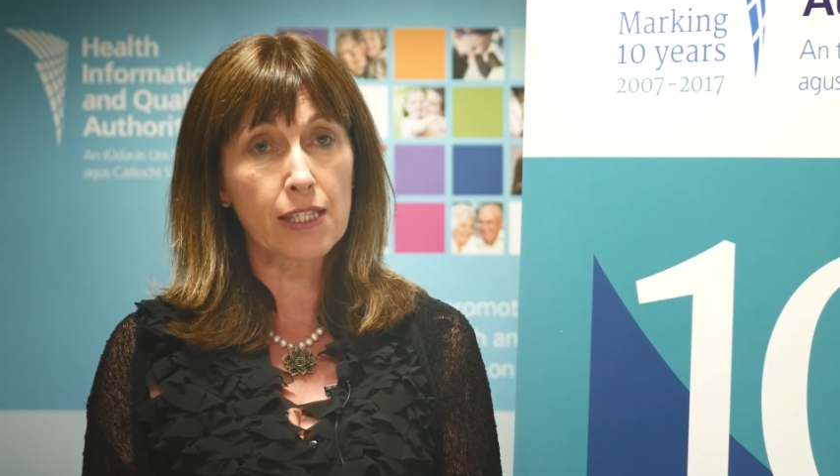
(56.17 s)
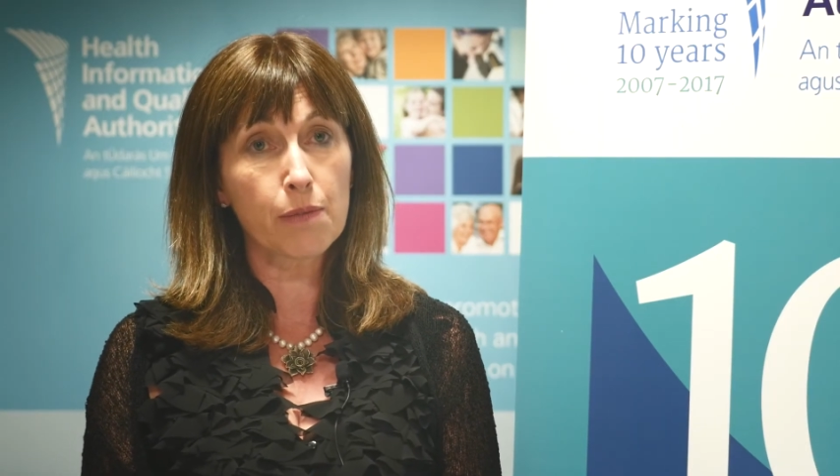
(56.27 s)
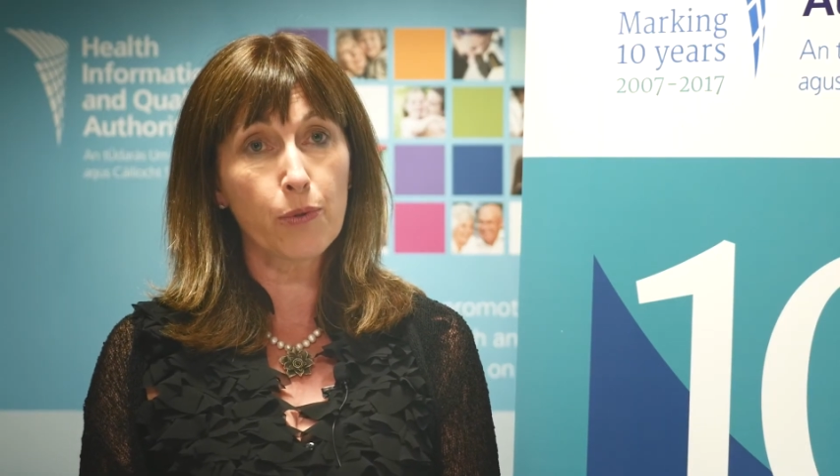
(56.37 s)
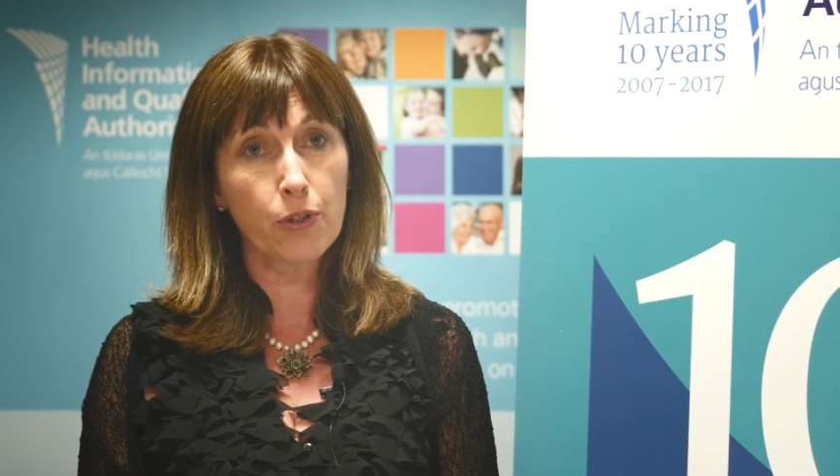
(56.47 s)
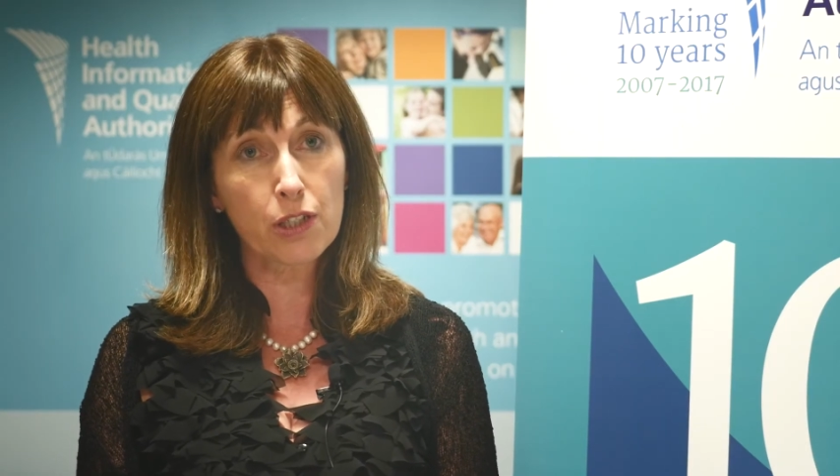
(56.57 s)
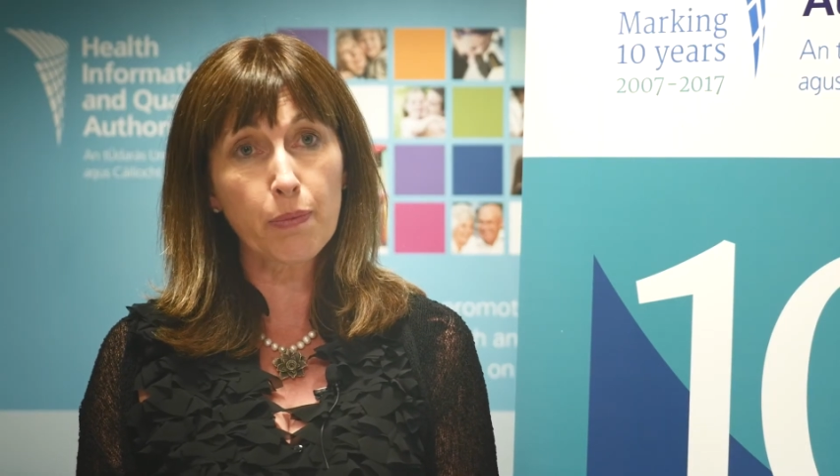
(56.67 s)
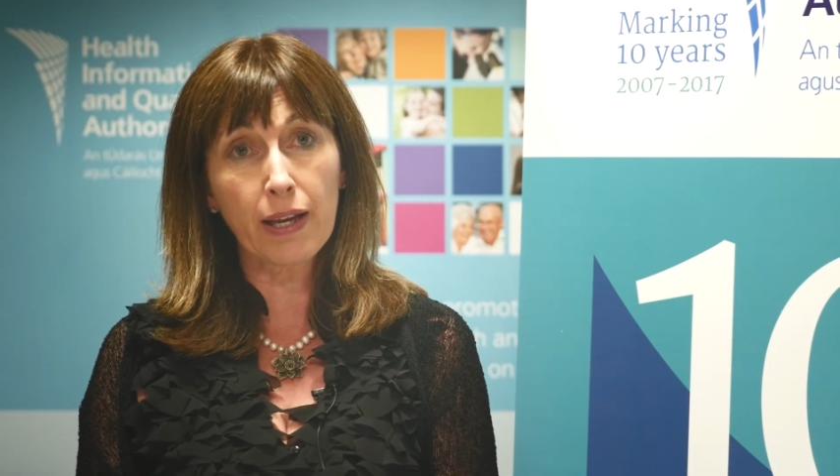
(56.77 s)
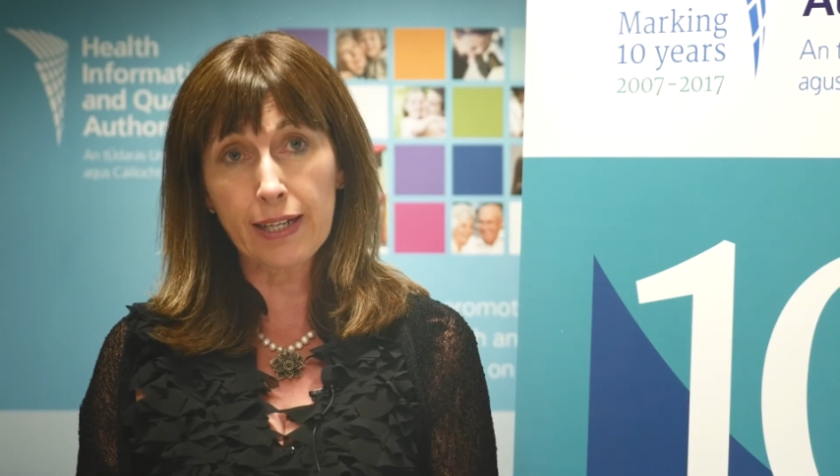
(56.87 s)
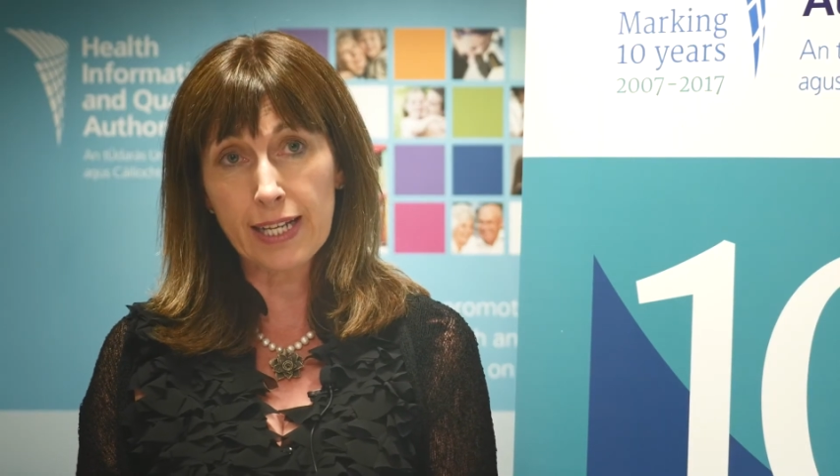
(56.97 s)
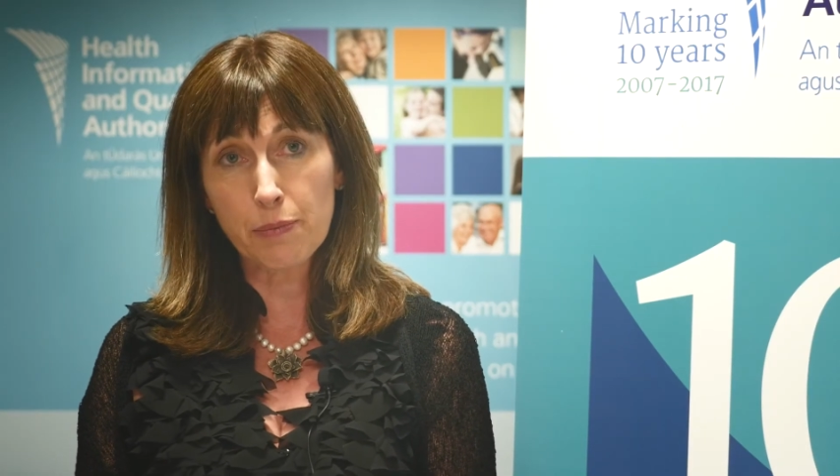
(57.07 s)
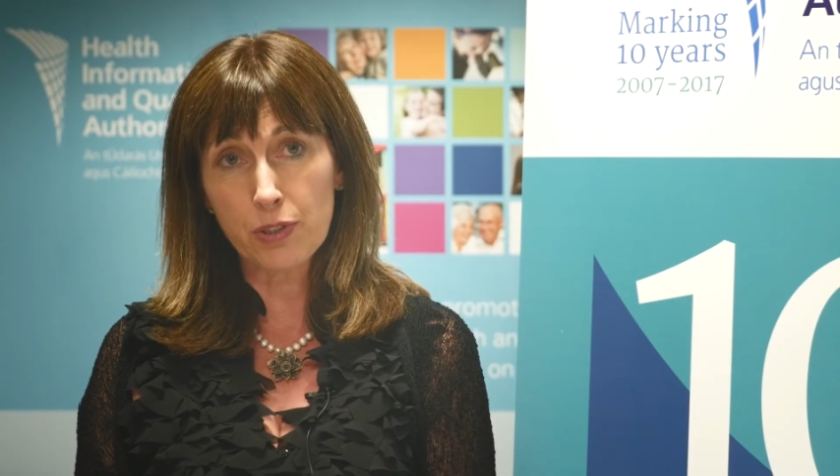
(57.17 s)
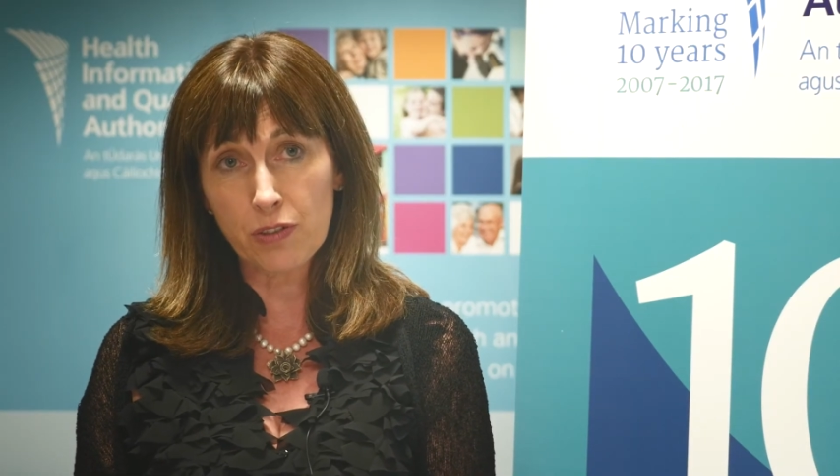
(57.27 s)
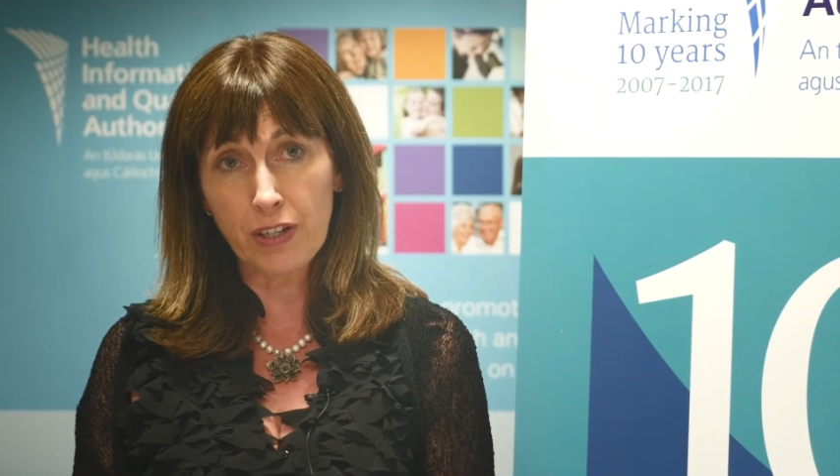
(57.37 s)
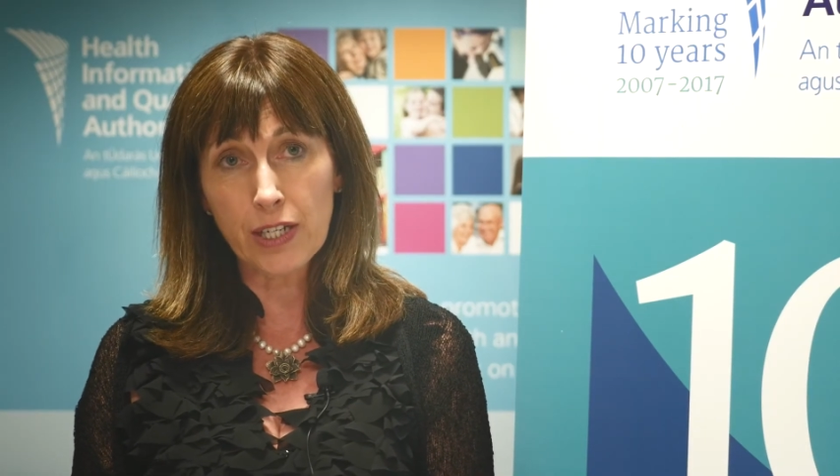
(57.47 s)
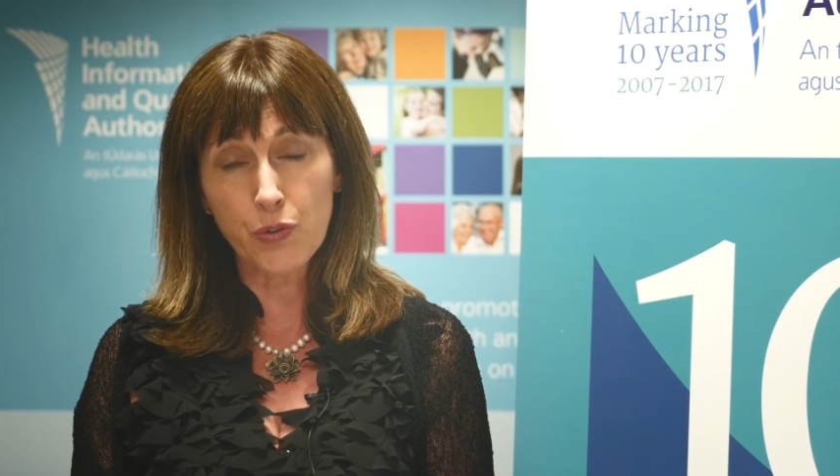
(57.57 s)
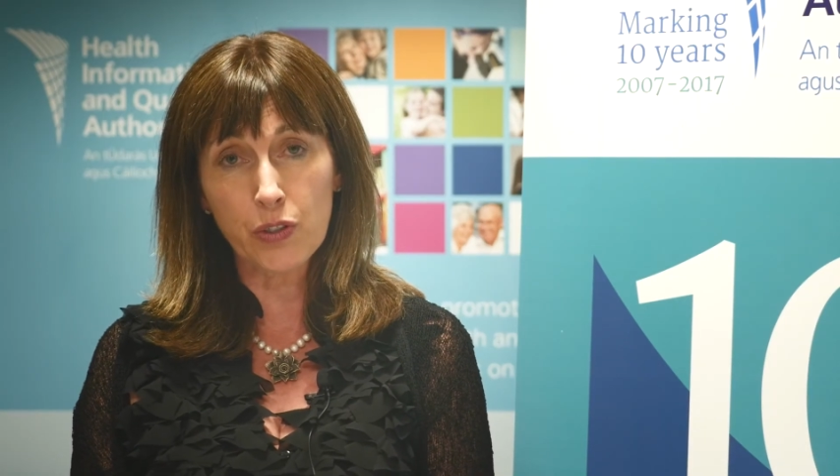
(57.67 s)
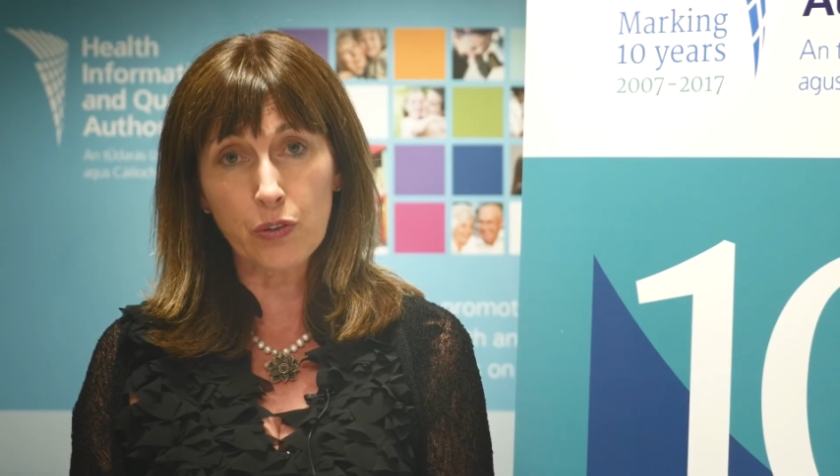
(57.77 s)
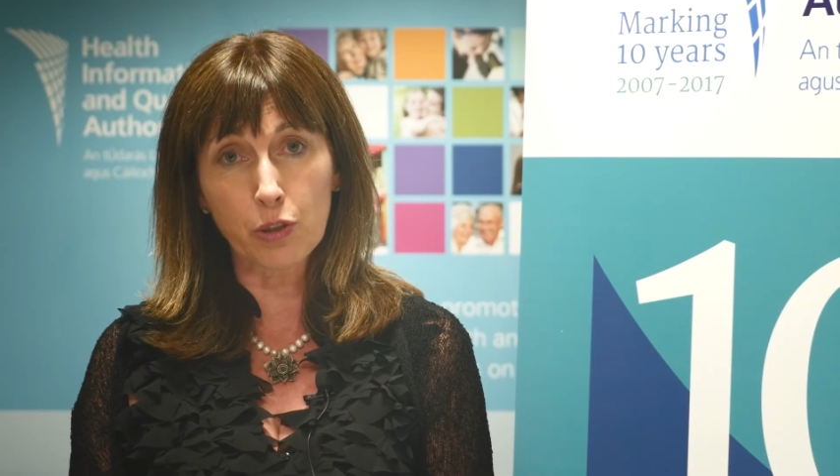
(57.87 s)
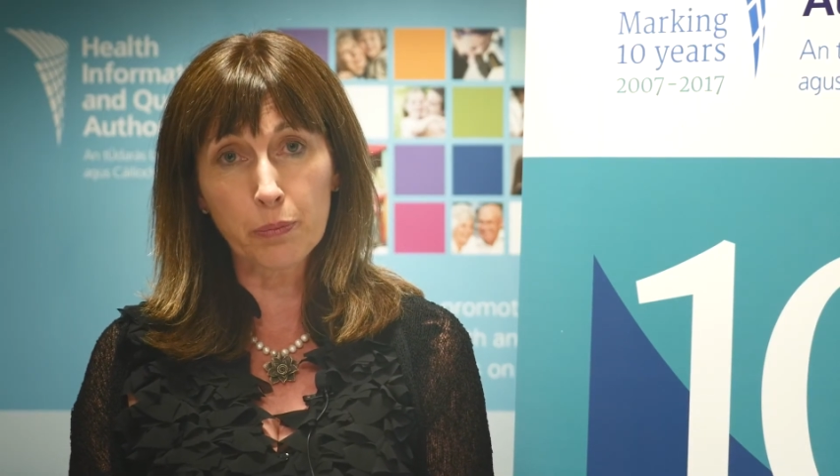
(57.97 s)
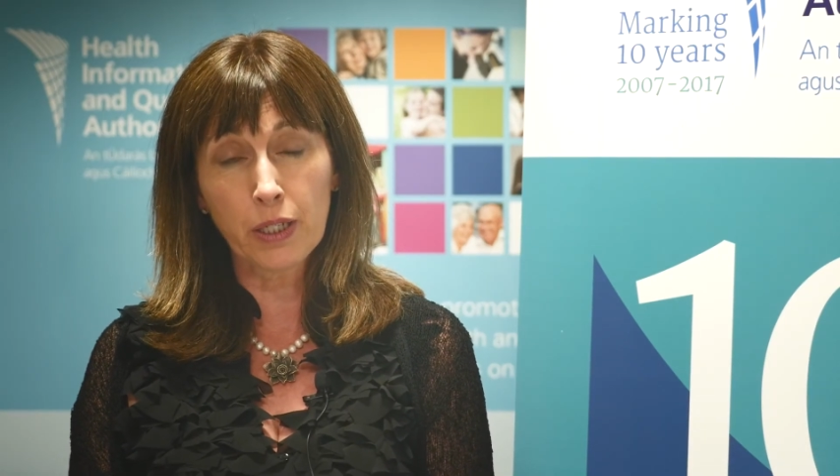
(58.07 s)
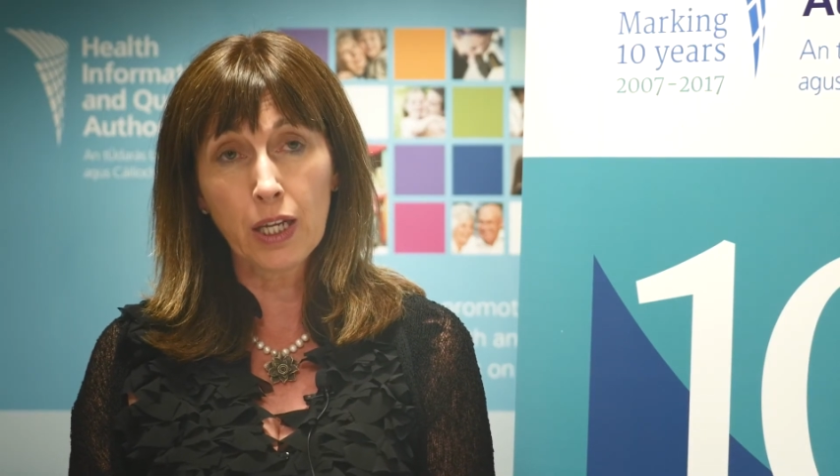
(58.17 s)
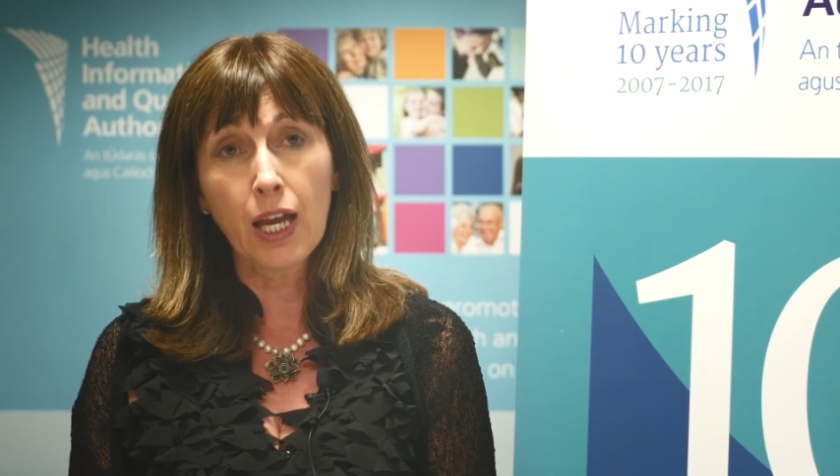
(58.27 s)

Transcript: supported by an expert advisory group